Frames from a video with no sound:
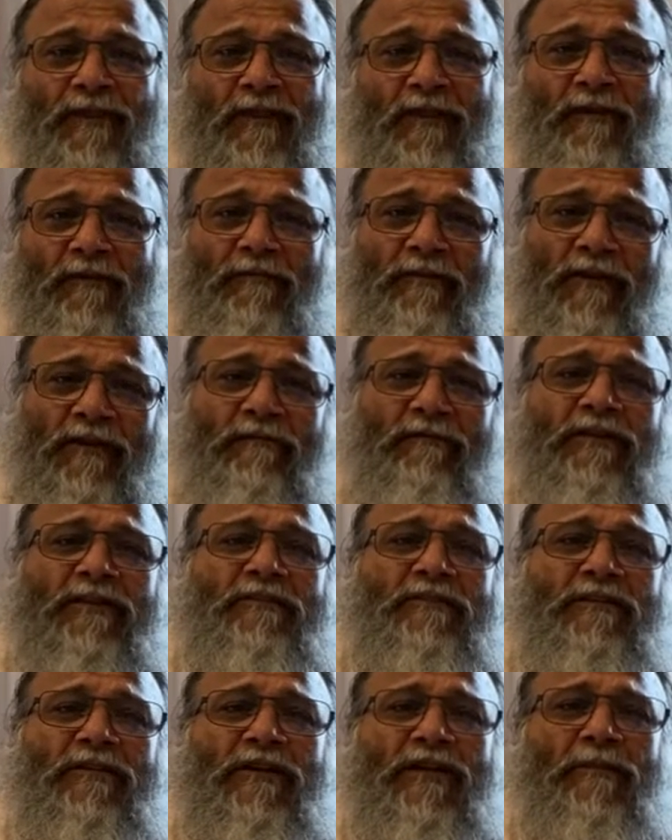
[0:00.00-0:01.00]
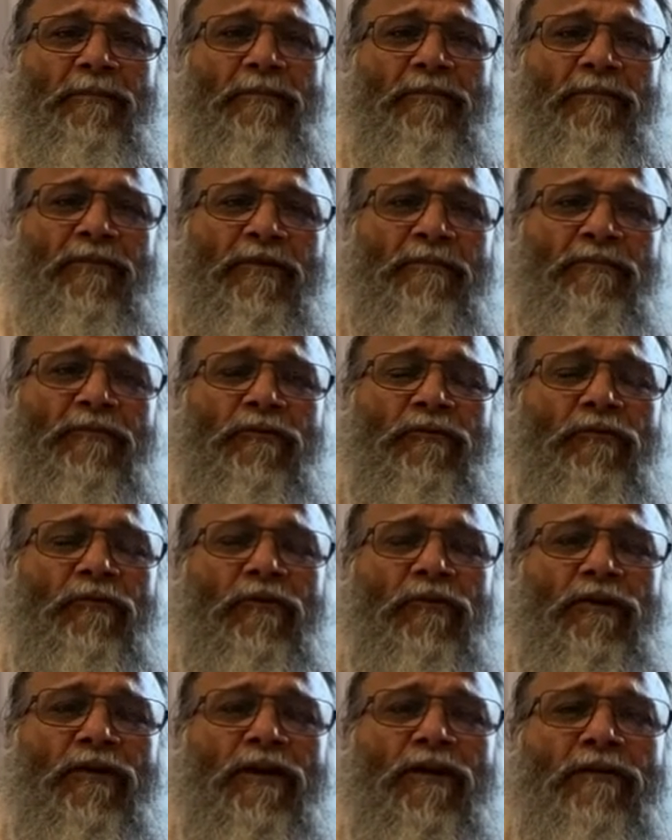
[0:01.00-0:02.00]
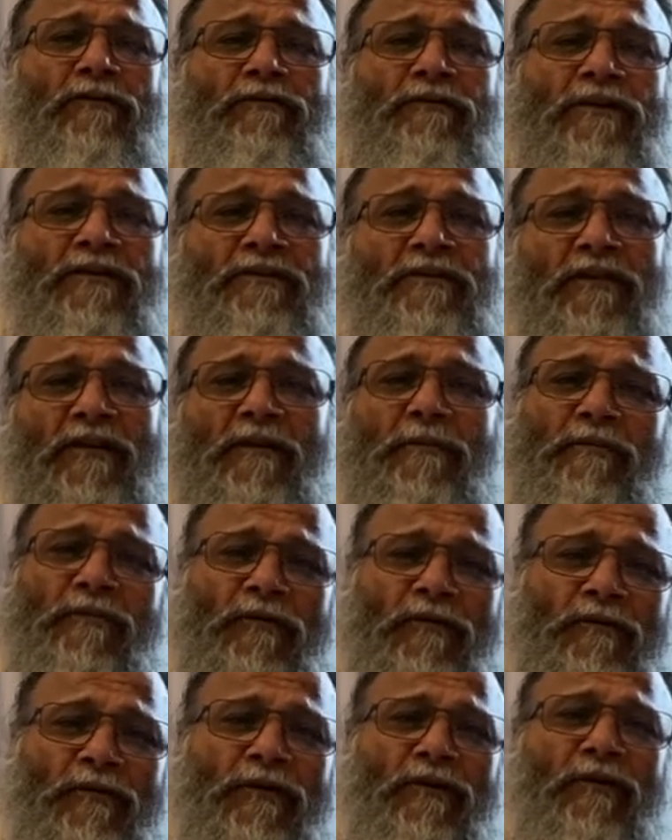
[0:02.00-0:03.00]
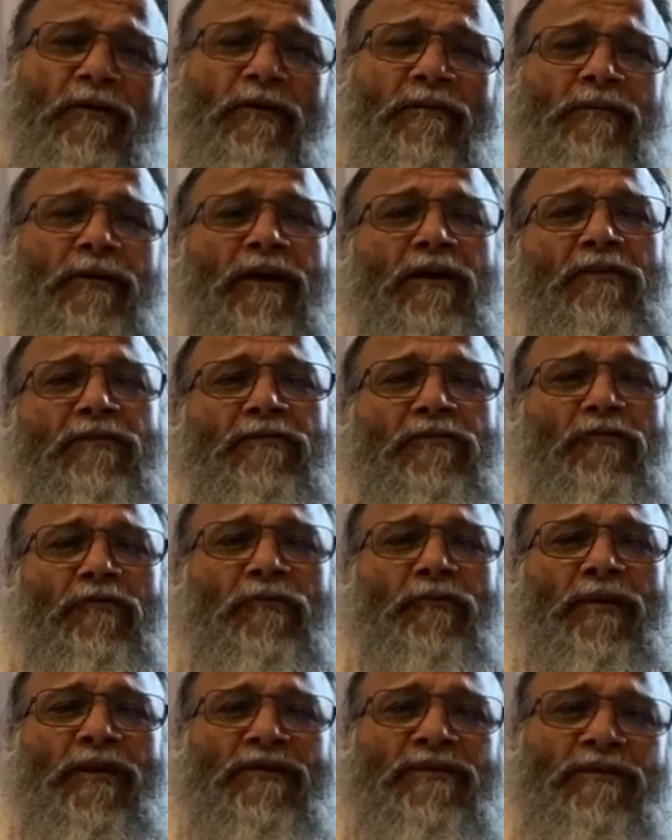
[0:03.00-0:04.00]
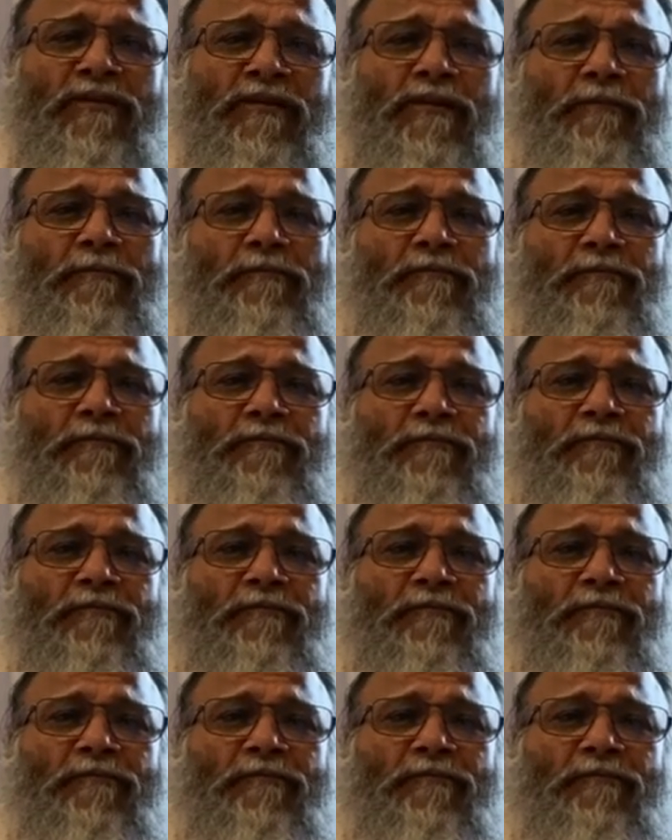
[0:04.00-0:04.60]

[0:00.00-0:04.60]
Even with sleep, if you don't love the sleep, you will not be consumed by sleep.